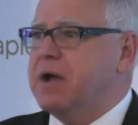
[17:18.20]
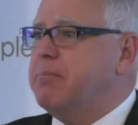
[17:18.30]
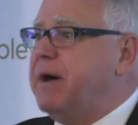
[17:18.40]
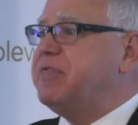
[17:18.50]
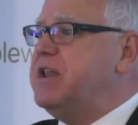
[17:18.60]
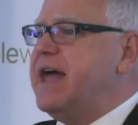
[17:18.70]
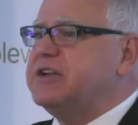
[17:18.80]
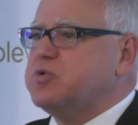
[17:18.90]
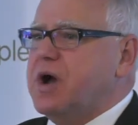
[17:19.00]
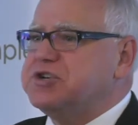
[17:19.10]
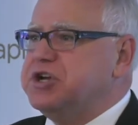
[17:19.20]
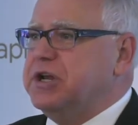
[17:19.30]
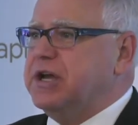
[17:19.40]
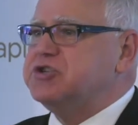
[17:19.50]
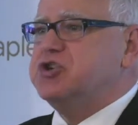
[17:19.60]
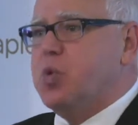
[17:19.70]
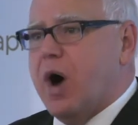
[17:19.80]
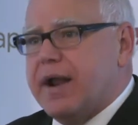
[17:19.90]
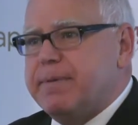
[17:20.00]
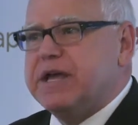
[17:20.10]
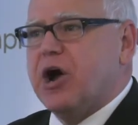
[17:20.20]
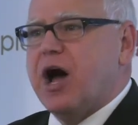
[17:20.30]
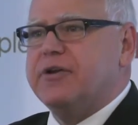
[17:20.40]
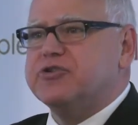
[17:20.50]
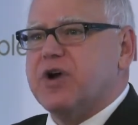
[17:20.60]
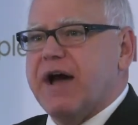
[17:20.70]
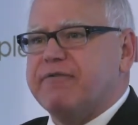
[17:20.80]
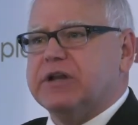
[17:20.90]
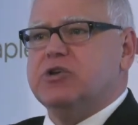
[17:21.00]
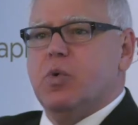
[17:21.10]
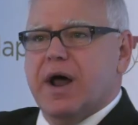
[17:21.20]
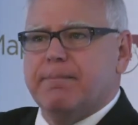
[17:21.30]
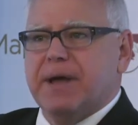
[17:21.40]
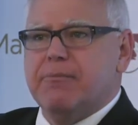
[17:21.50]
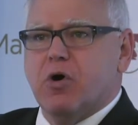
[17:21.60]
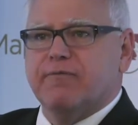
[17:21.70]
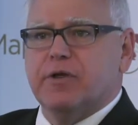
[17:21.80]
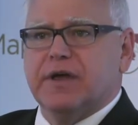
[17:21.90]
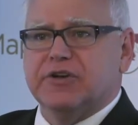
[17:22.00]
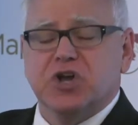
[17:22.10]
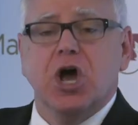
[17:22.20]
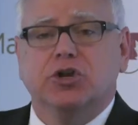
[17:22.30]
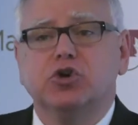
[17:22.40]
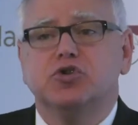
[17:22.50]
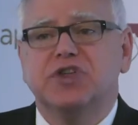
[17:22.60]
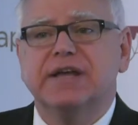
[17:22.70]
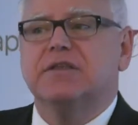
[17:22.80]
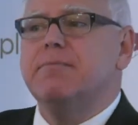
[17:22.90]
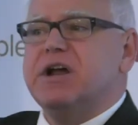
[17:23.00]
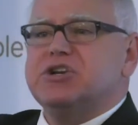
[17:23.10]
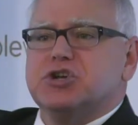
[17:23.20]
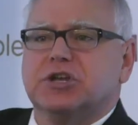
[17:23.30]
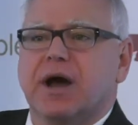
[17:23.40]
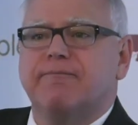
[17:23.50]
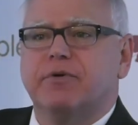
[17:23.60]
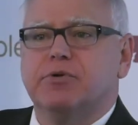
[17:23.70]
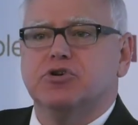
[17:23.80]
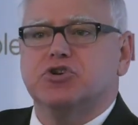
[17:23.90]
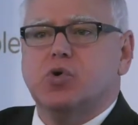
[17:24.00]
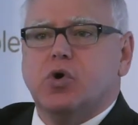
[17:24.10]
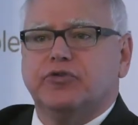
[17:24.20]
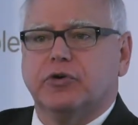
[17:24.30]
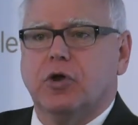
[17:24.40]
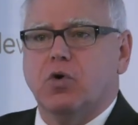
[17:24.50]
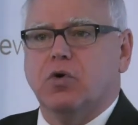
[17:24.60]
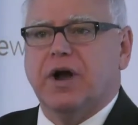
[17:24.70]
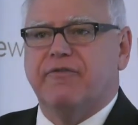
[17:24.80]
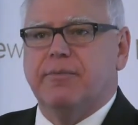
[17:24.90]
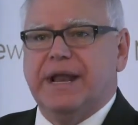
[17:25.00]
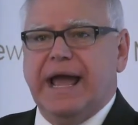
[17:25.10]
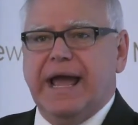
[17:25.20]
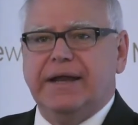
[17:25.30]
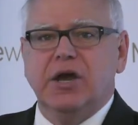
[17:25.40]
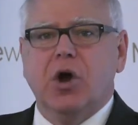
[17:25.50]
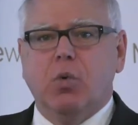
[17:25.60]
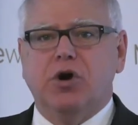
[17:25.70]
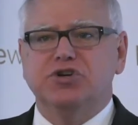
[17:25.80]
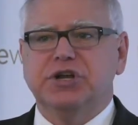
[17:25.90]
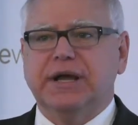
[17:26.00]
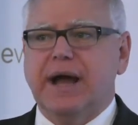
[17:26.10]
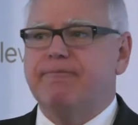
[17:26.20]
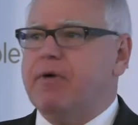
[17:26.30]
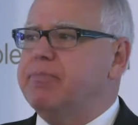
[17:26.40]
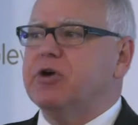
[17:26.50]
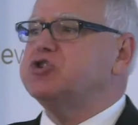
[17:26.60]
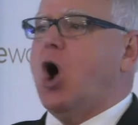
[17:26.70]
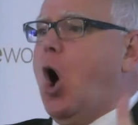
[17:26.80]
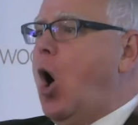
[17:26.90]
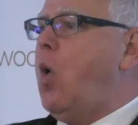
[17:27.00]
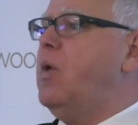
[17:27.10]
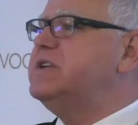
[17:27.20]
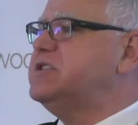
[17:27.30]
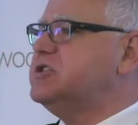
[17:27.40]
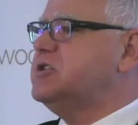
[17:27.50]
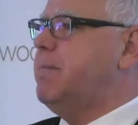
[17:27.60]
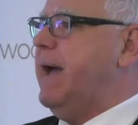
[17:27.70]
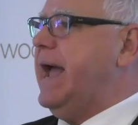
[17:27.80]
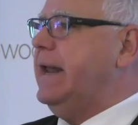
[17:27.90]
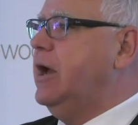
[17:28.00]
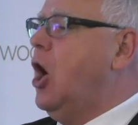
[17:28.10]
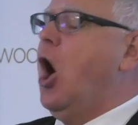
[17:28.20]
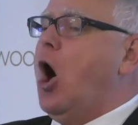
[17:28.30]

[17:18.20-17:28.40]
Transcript: But the next question is, do you want to be caught in traffic? Do you want to pay more for this? Do you think the money should come from your schools or local government aid? Where should it come from? There's always this debate.